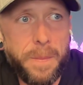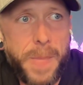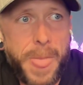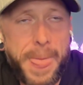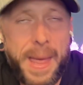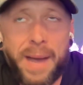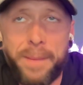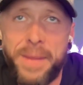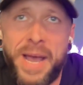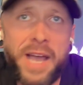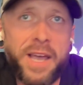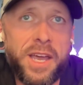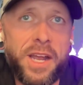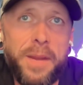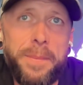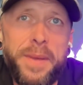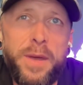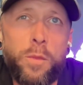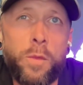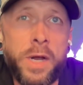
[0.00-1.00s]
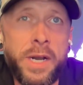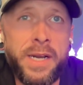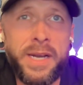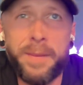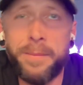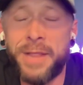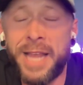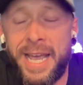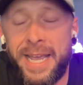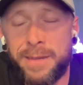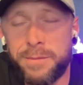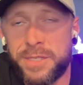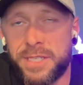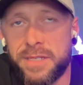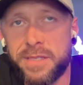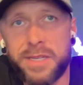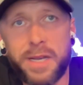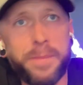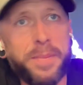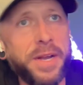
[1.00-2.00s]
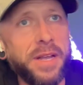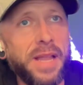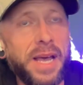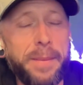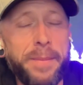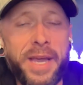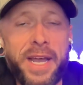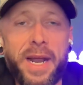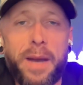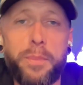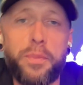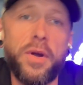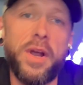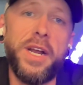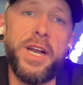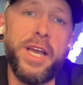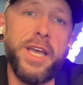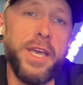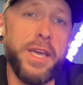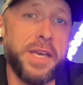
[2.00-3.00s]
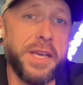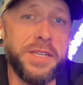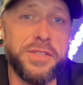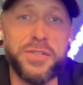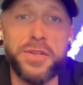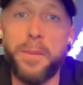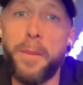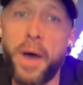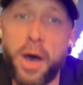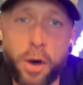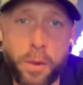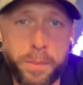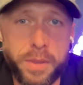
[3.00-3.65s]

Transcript: not going to be one of them lames that's up here like, man, I pray that he gets some help.